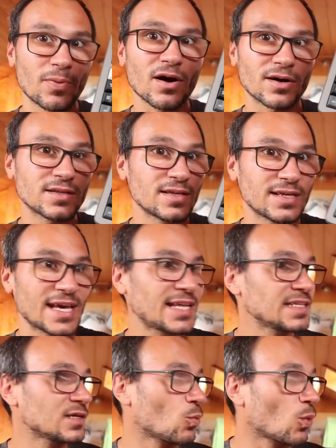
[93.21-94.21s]
part,
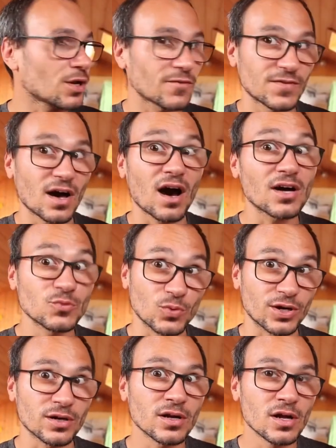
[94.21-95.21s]
getting one of the
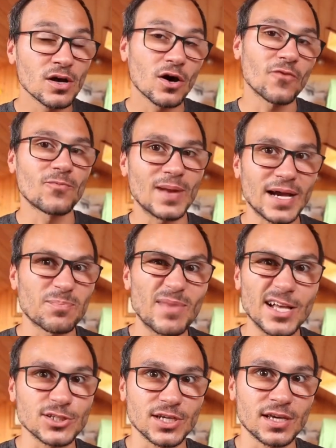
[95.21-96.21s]
hardware of
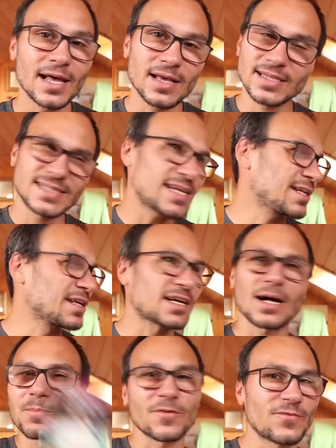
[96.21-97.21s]
Blackmagic. I said in a
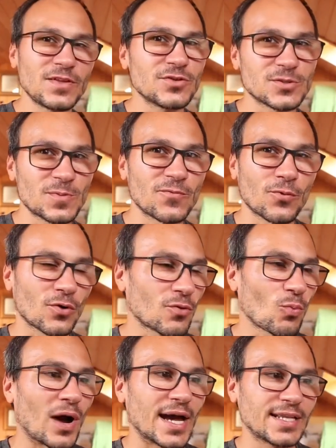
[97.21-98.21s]
couple of videos before
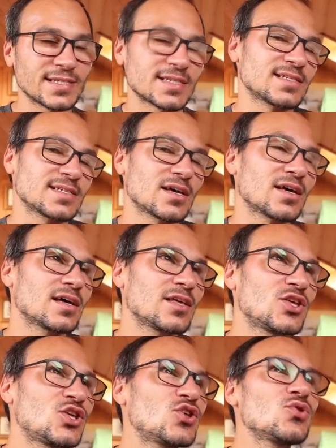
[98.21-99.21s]
why this is a
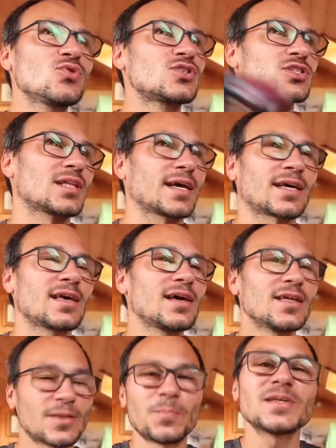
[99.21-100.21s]
huge, like,
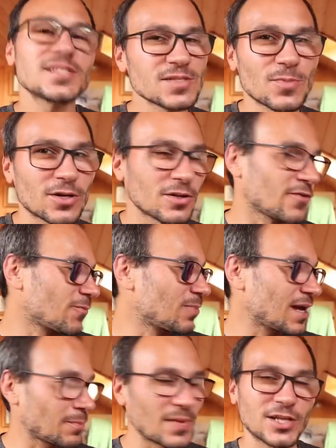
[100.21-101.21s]
the business model of
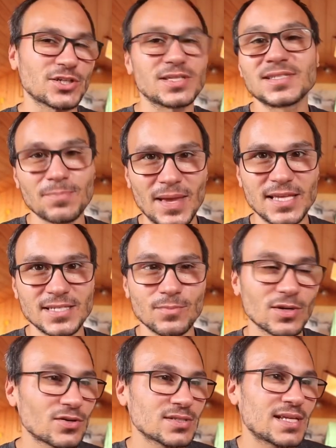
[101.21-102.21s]
Blackmagic is amazing,
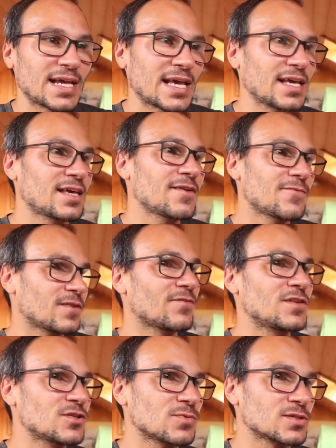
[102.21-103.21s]
because they can give
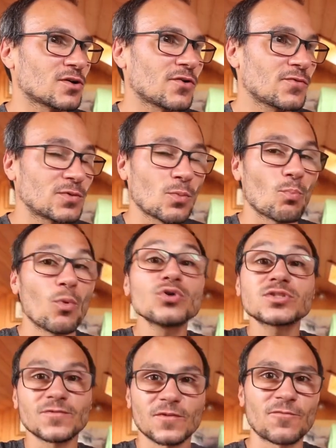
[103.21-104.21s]
DaVinci Resolve with
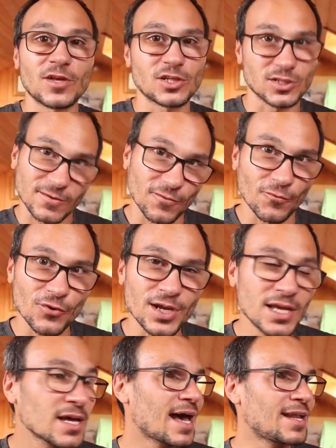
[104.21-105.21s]
most of the features for
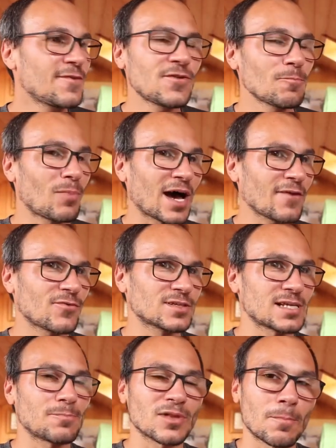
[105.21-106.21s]
free. And if you buy, for
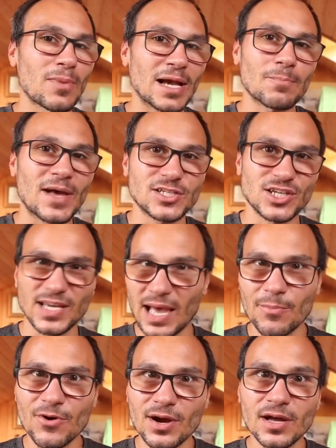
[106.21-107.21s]
example, a Blackmagic
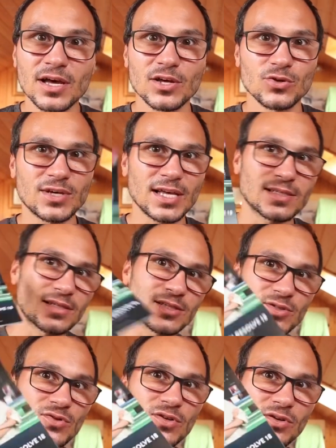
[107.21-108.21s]
camera, you get the
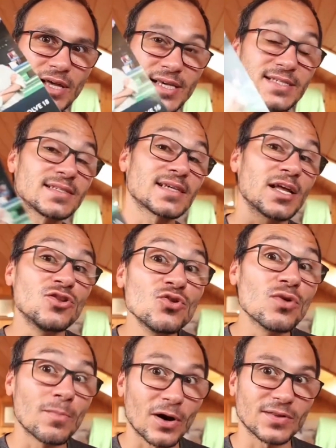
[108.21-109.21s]
studio license. I
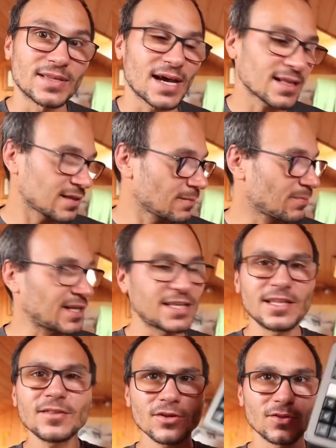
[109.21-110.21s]
knew about that, but I
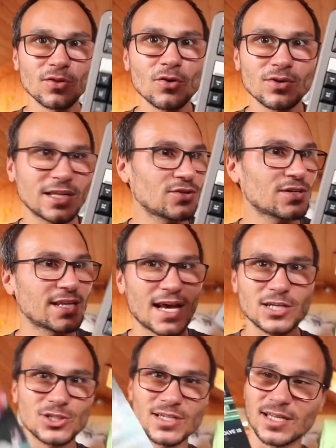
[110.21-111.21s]
did not know that you can
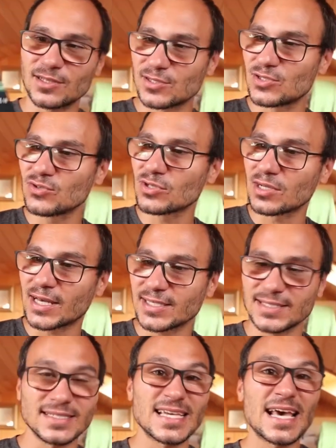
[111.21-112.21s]
actually get the studio
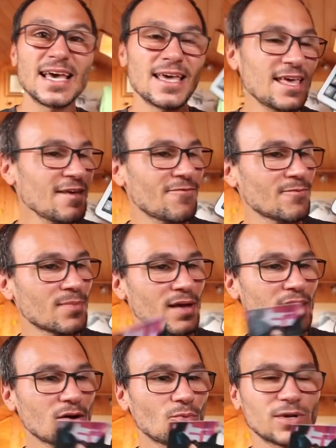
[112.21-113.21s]
license even
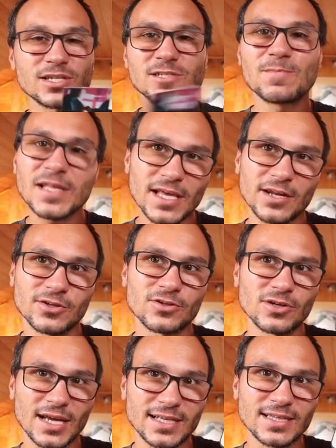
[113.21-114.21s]
with a speed
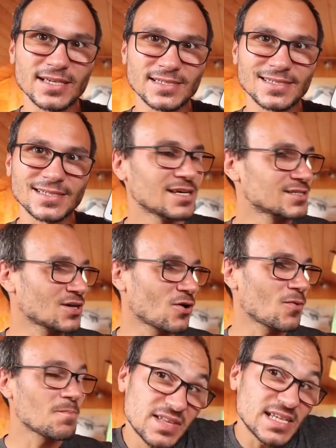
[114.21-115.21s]
editor like this.
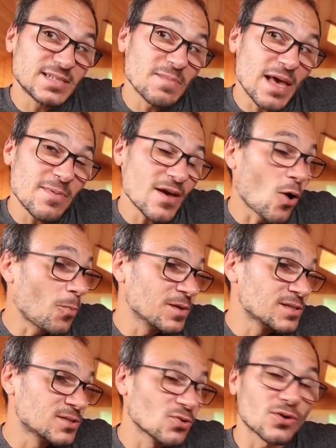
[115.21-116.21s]
So this maybe
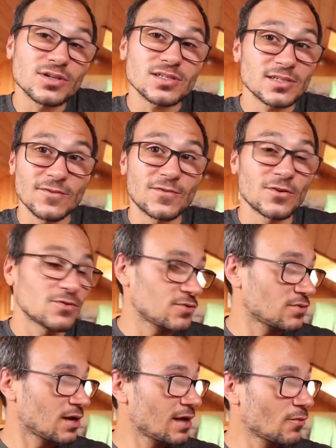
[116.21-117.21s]
opens doors. If
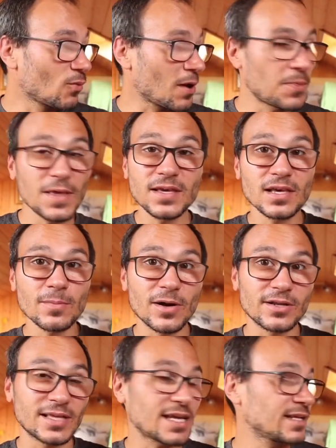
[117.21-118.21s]
you were thinking
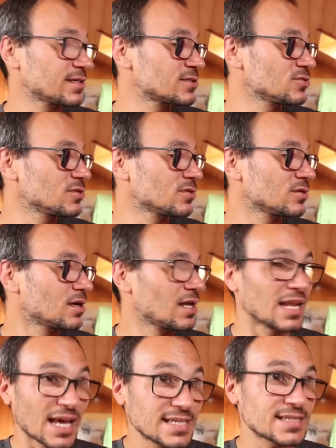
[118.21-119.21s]
about getting a studio
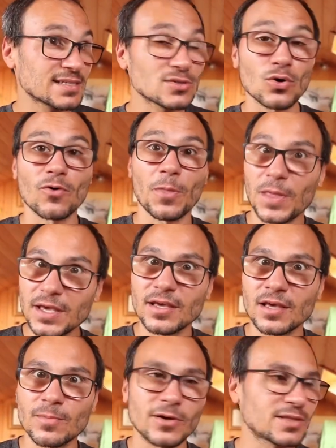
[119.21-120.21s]
license or
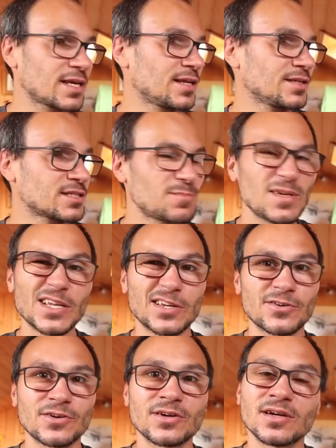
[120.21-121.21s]
thinking about getting the speed
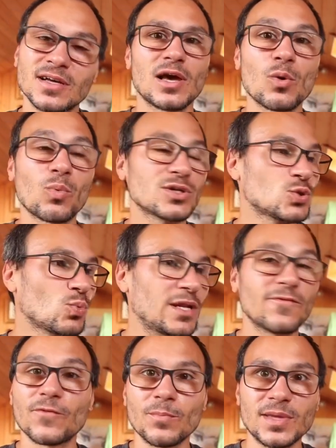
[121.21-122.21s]
editor, it was a
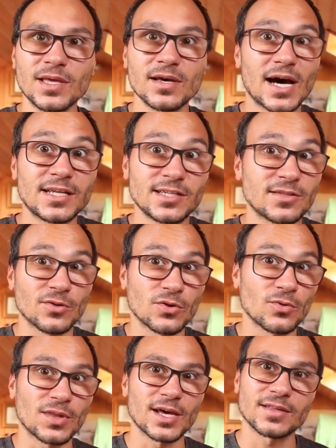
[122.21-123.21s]
win for me. I not
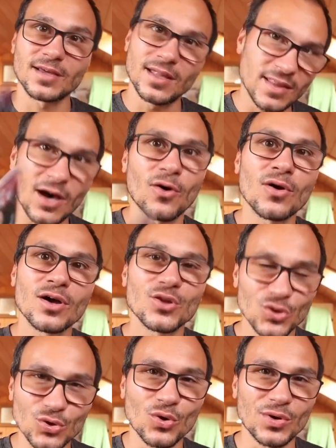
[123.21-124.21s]
know that, and now
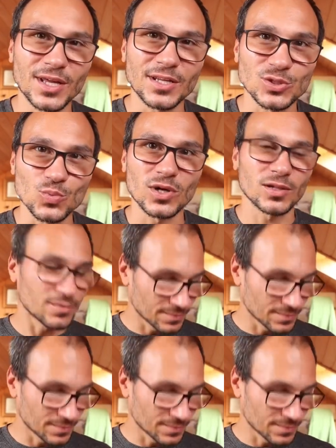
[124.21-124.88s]
you know that as well.